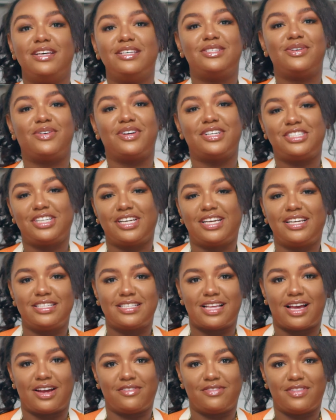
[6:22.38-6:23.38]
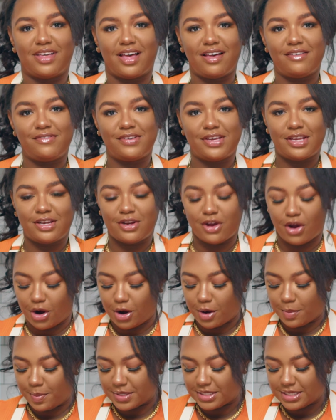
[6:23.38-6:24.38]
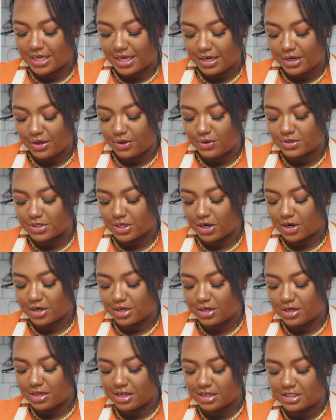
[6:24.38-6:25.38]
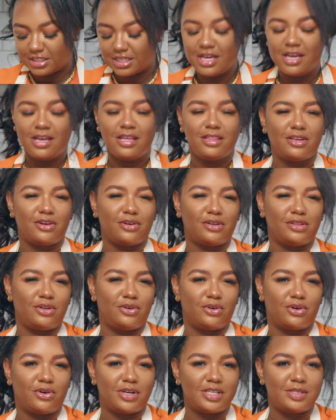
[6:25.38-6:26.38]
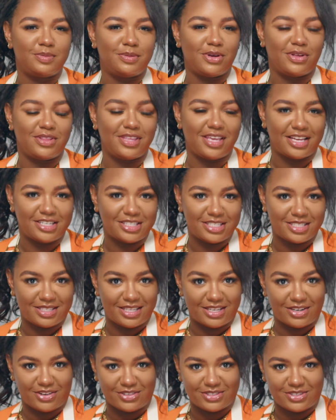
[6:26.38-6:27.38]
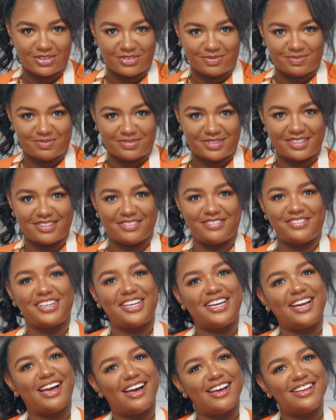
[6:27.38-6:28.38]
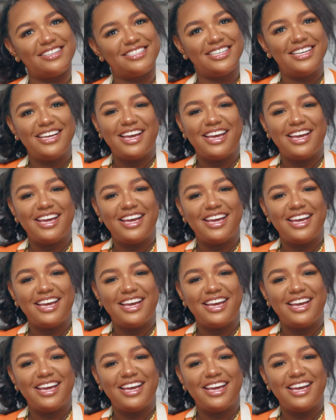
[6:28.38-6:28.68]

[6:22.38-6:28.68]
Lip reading: So our chicken is out of the oven, our potatoes are cooked. They're a little crispy on the edges and also very hot.